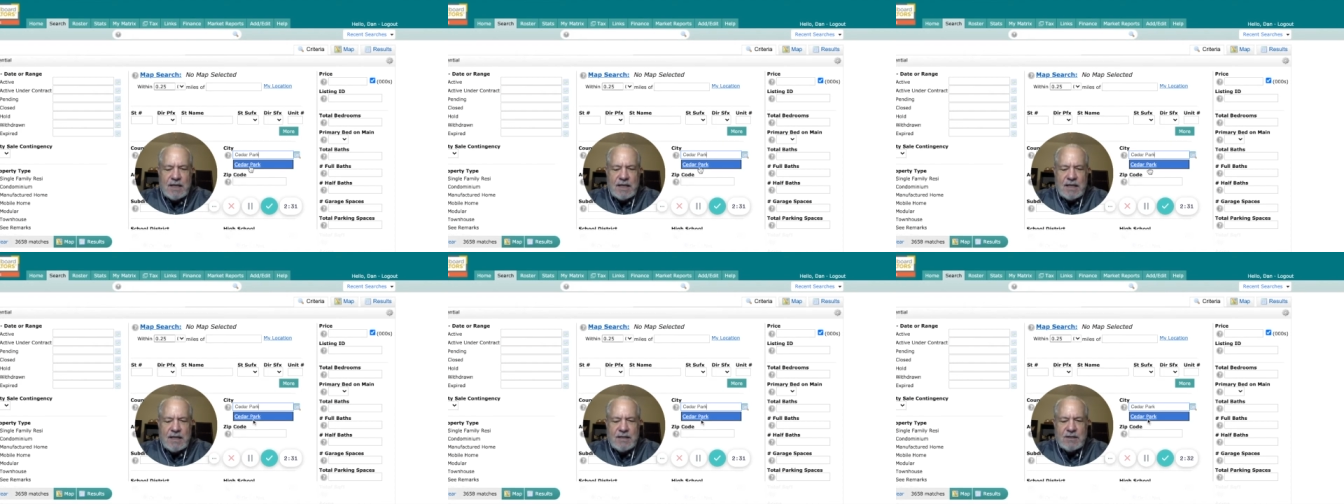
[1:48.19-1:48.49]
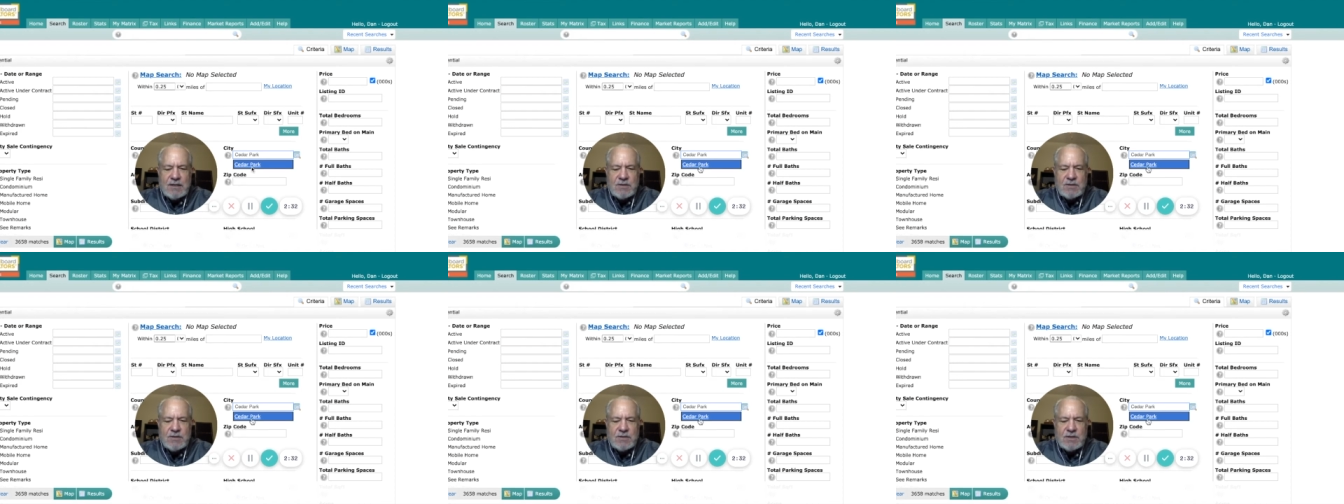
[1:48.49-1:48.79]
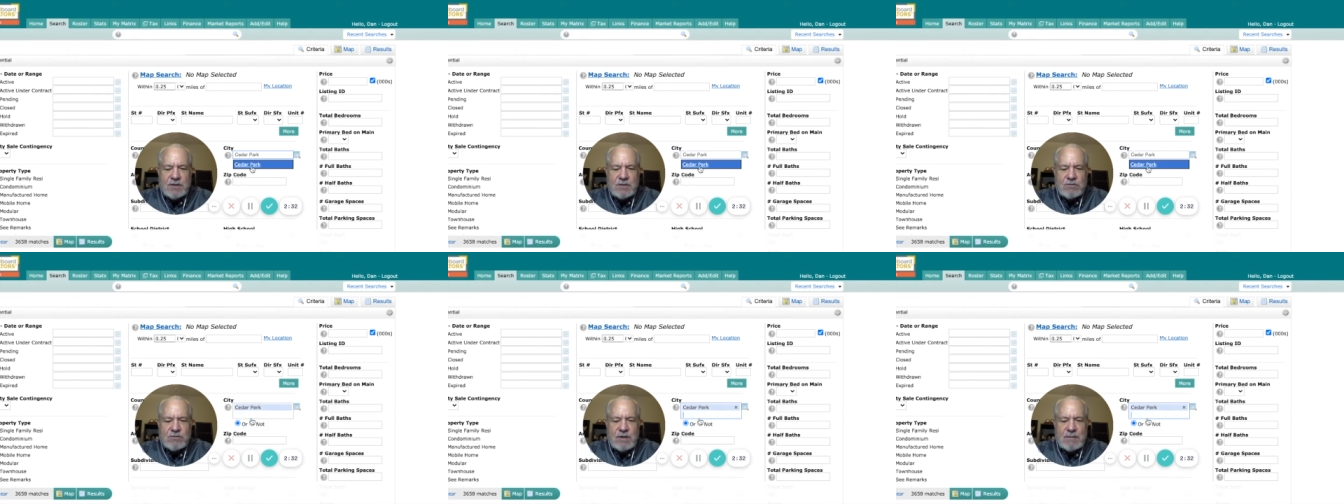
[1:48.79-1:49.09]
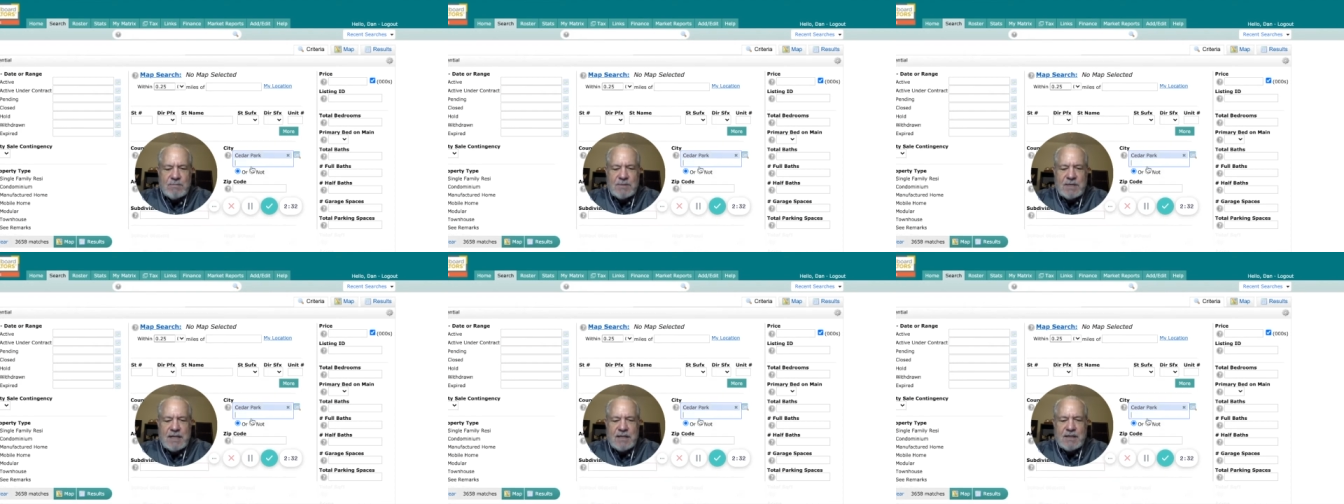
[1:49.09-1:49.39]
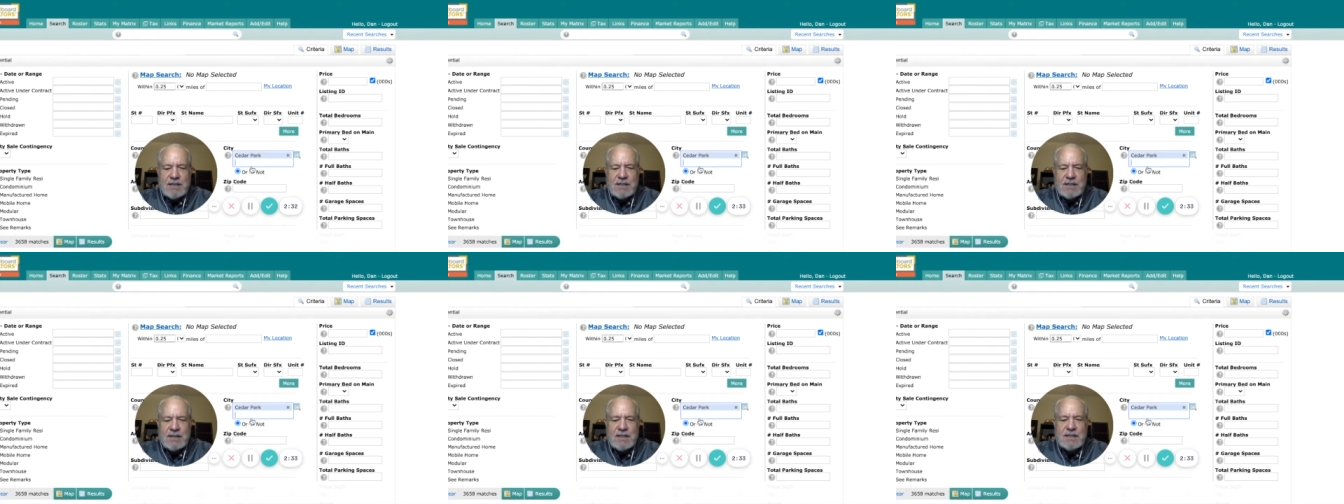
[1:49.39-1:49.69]
and there's the drop
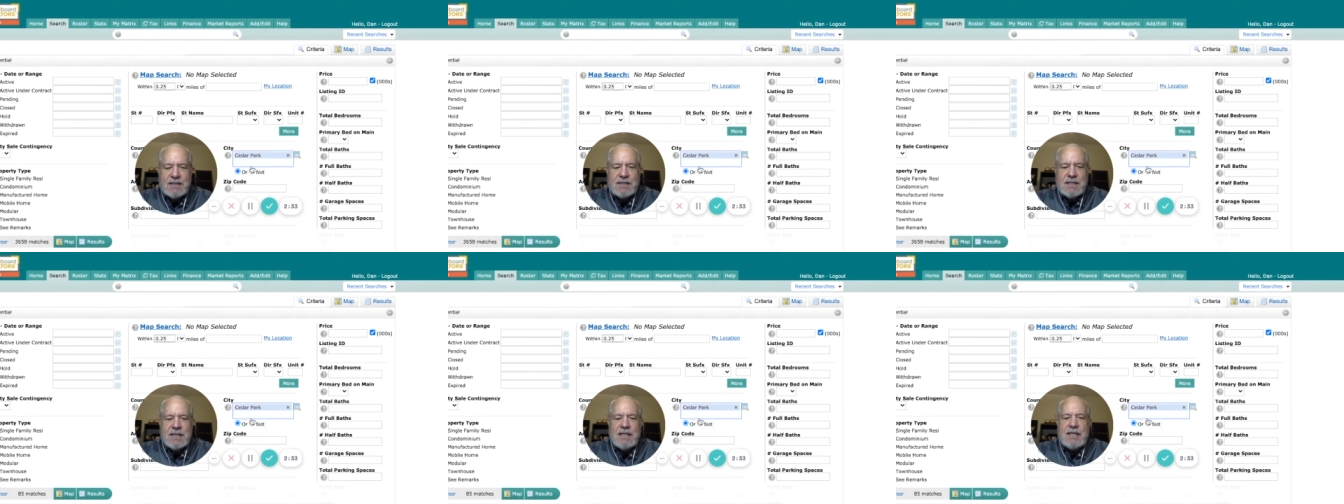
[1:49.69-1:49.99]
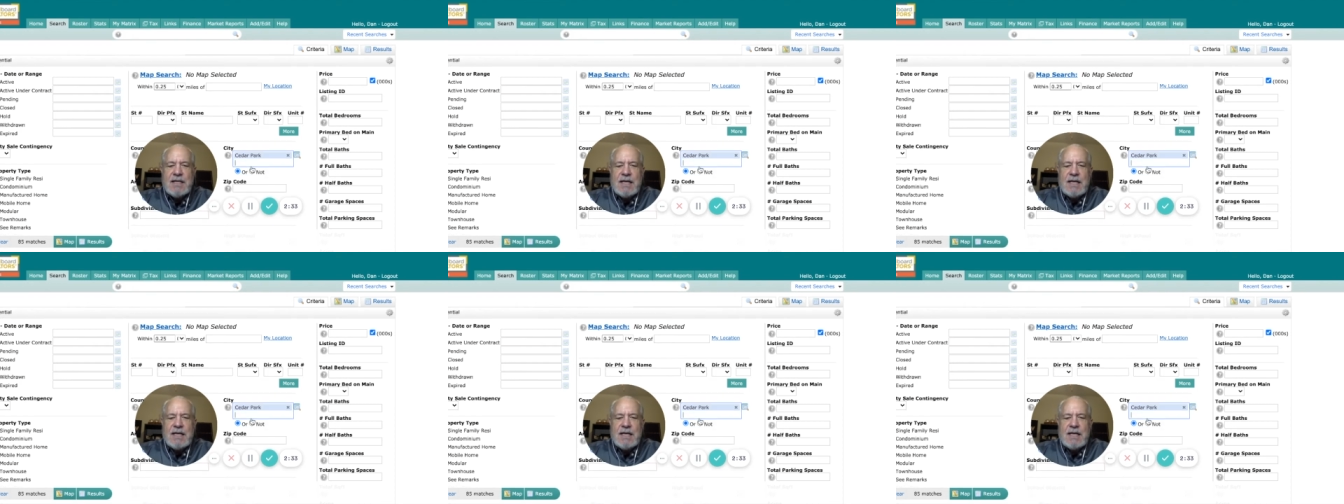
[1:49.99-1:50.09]
down list.